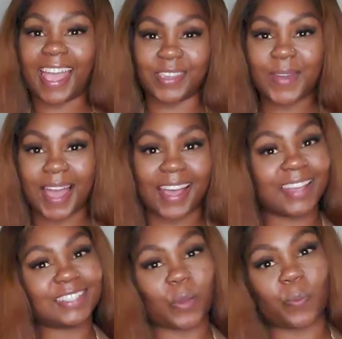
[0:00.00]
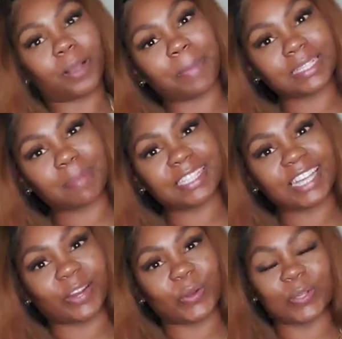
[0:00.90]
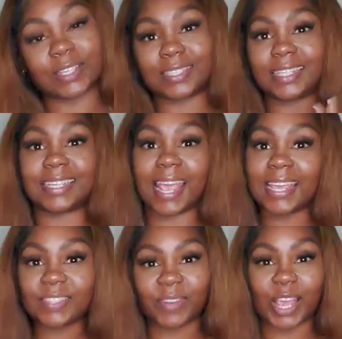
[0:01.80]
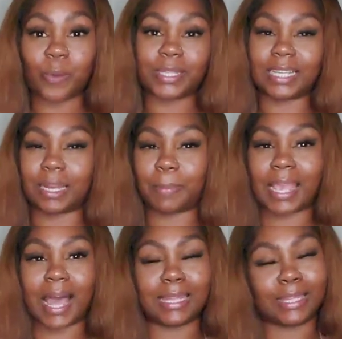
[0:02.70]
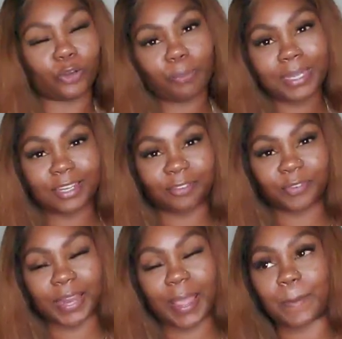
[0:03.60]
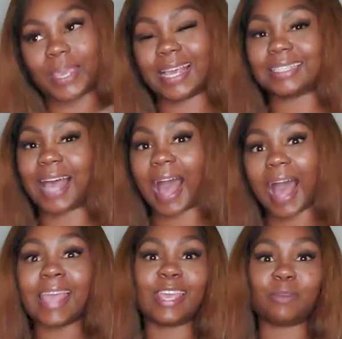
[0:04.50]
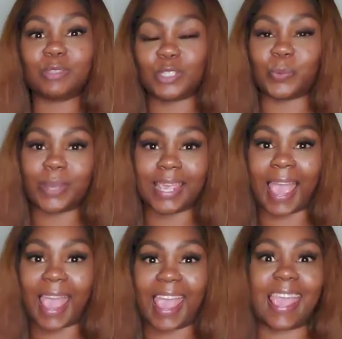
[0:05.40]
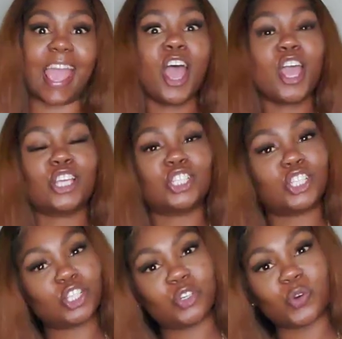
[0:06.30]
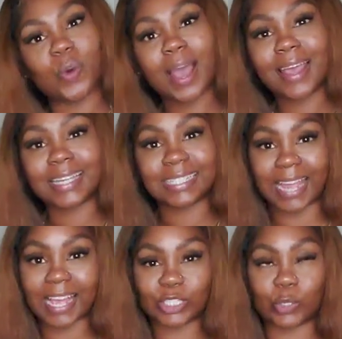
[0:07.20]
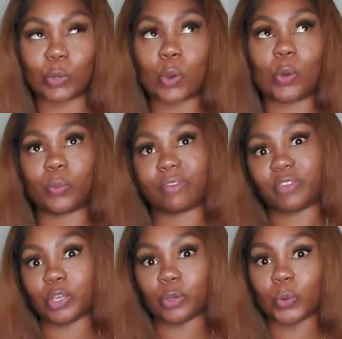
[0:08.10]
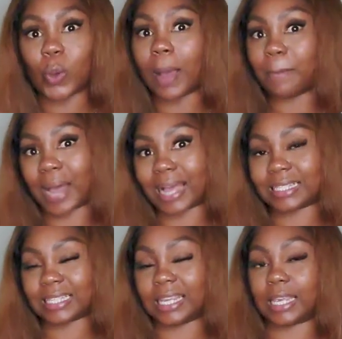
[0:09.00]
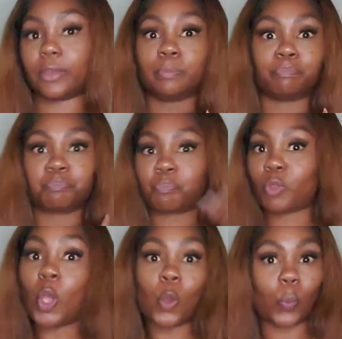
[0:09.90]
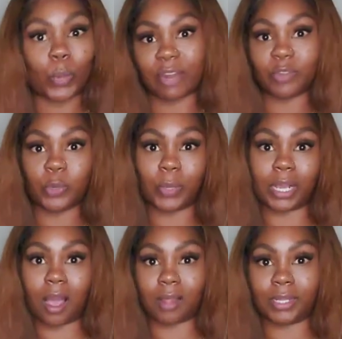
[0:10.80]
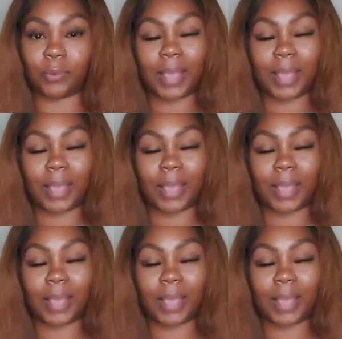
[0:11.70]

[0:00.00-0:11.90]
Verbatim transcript: Hey you guys, welcome back to my channel. So today's video is going to be a little bit different because I am doing a shoe dazzle review, unboxing, whatever you want to call it,